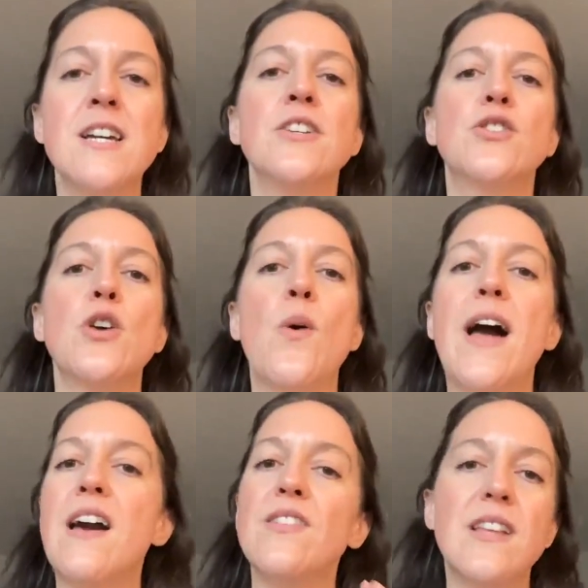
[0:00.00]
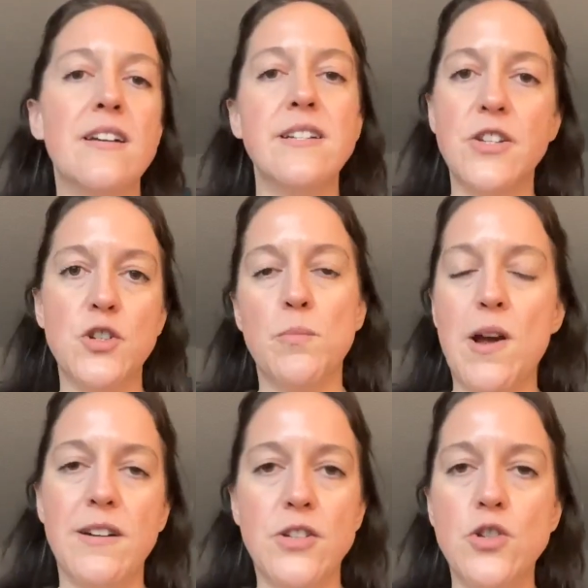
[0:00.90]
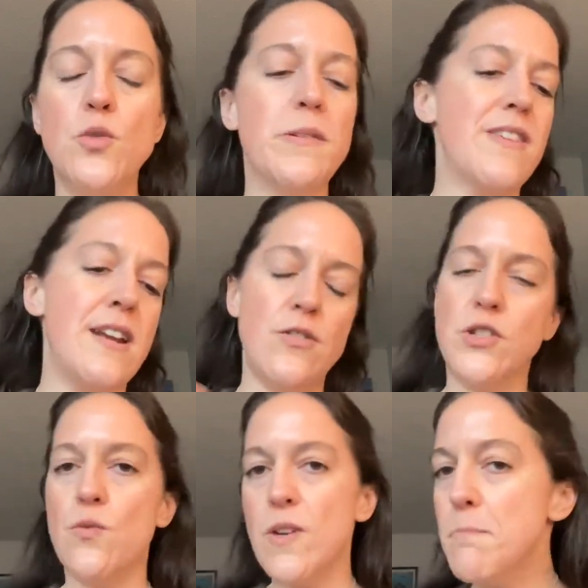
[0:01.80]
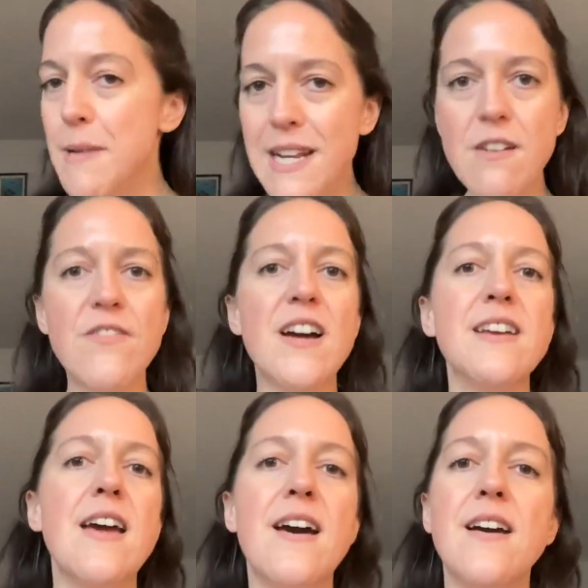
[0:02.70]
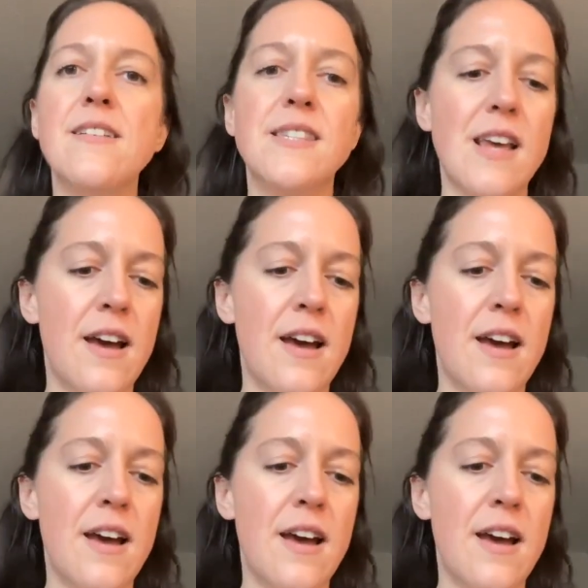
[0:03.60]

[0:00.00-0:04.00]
So I have a lot of digital products too, but then I also run Mediavine ads,